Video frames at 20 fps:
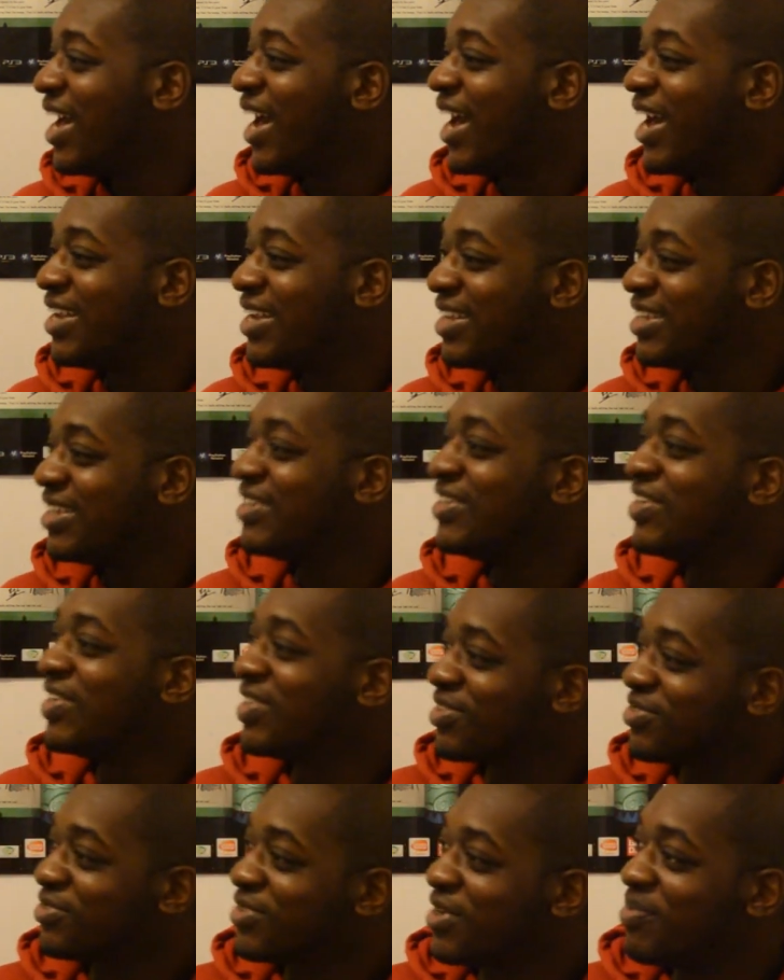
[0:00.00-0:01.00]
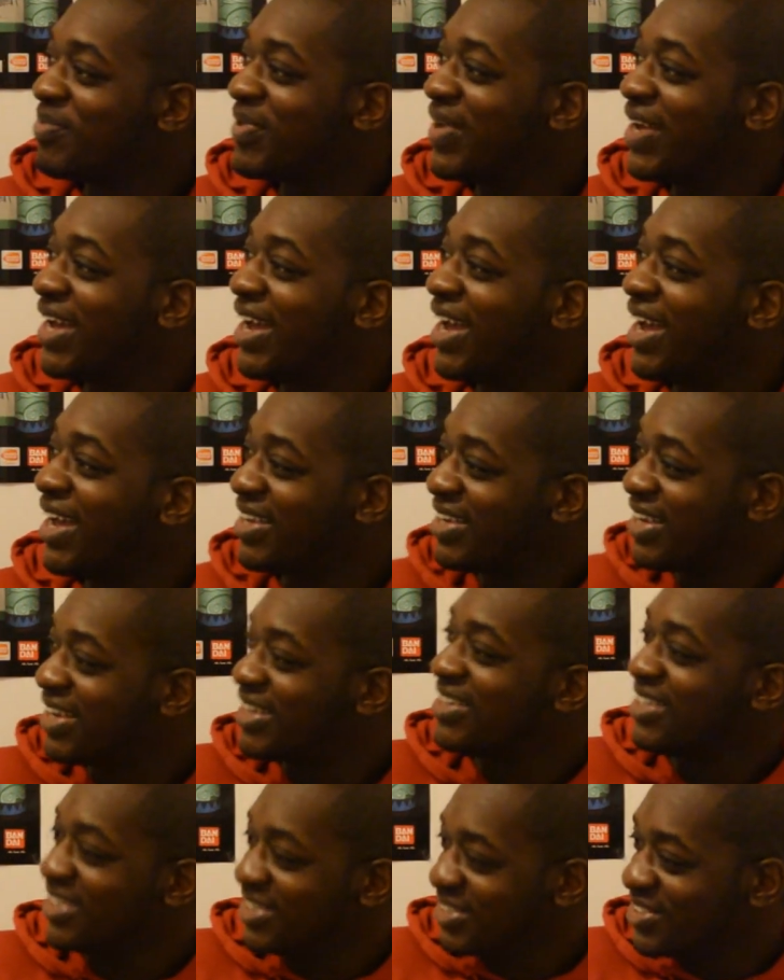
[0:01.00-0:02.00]
and then look for a bit, and
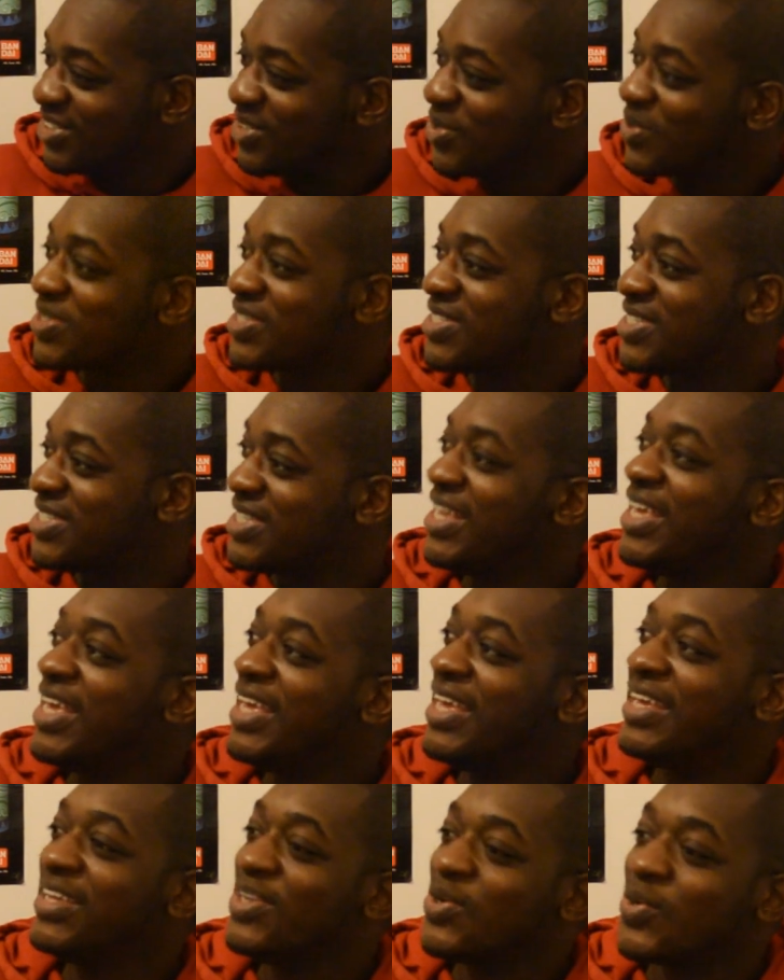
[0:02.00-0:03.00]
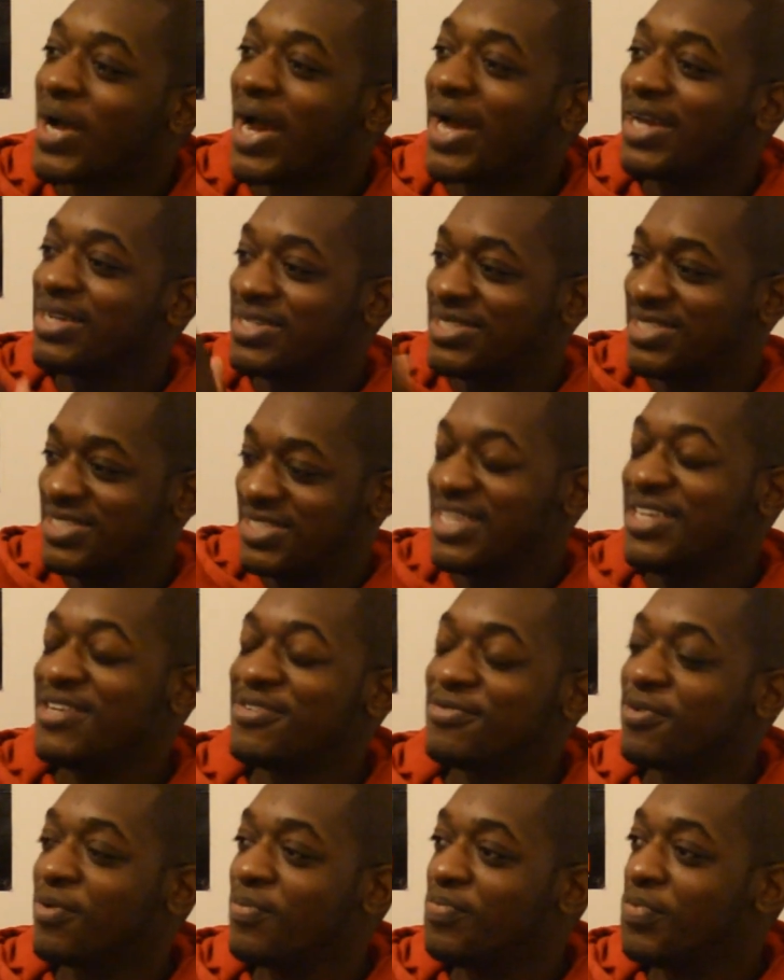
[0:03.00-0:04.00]
then you'll kind of see
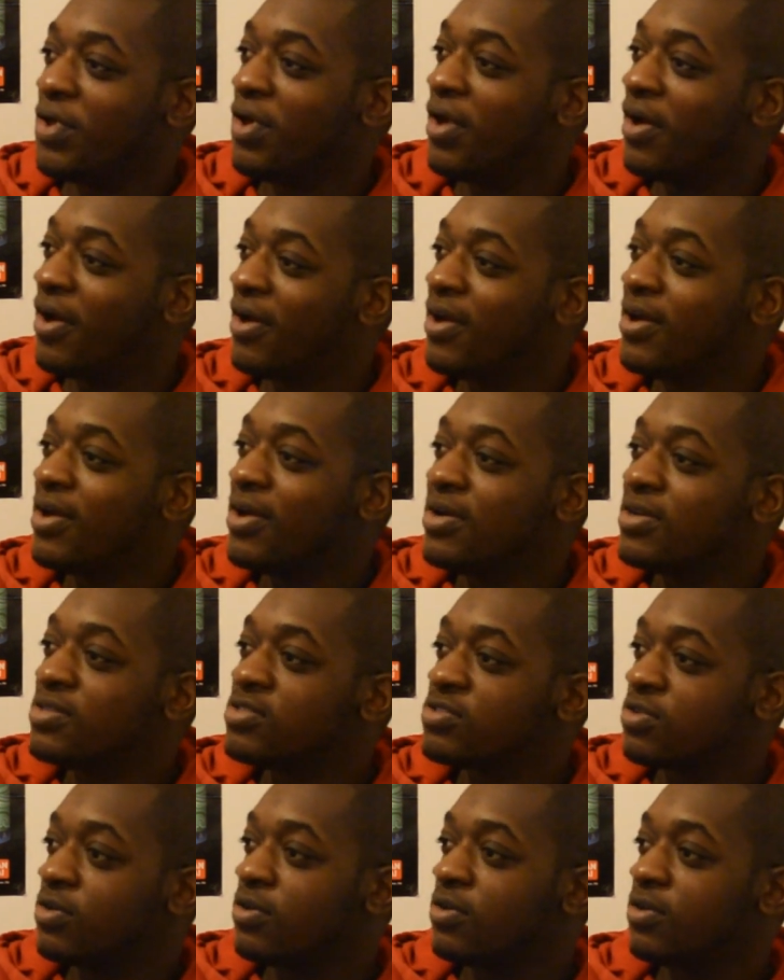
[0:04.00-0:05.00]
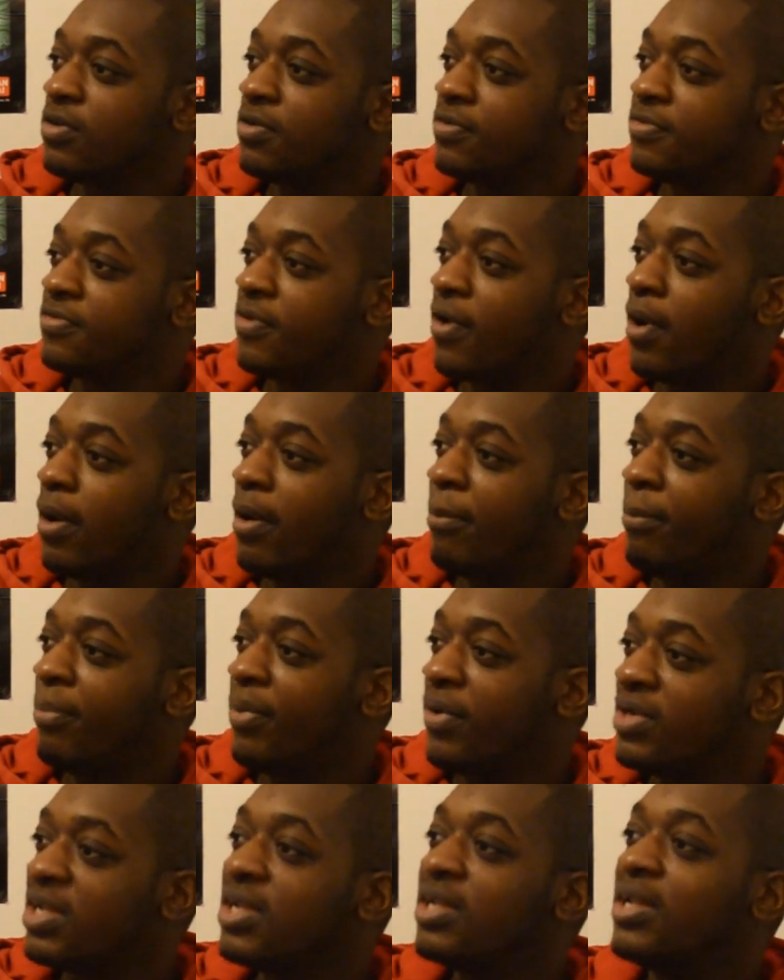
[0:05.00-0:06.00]
from the sort of
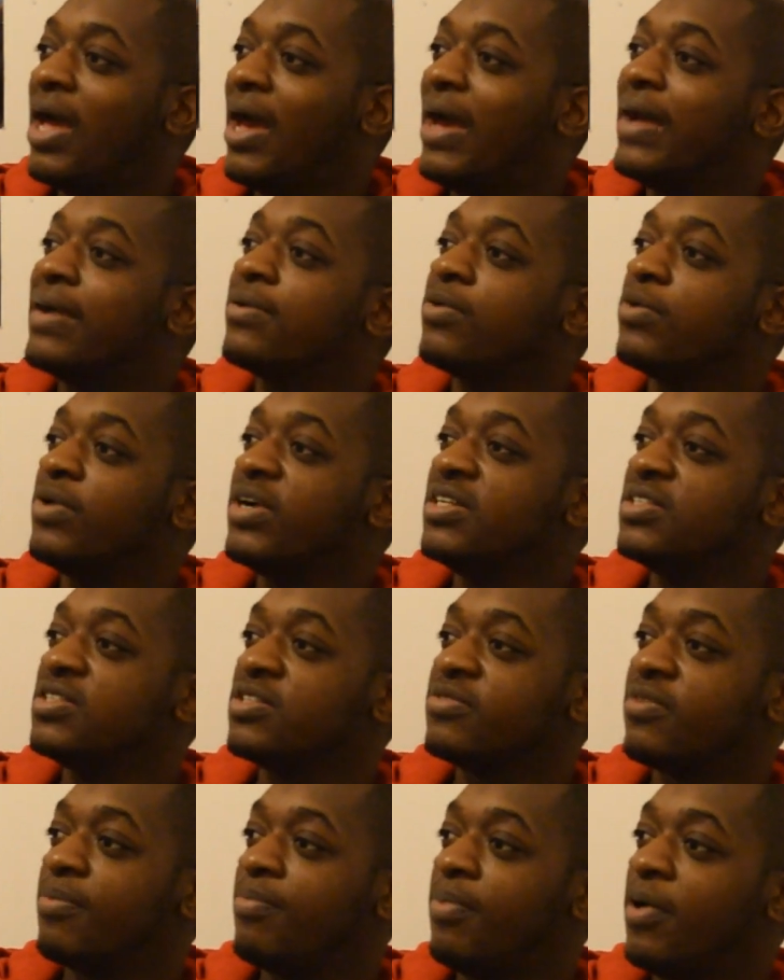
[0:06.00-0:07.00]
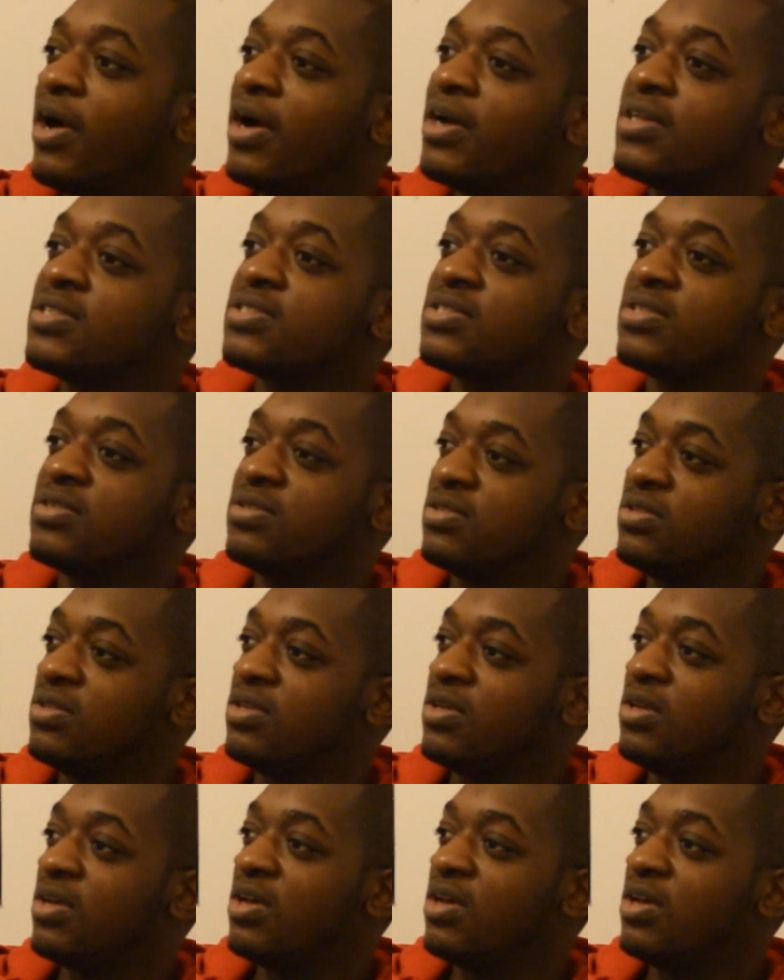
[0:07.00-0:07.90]
body language of the person,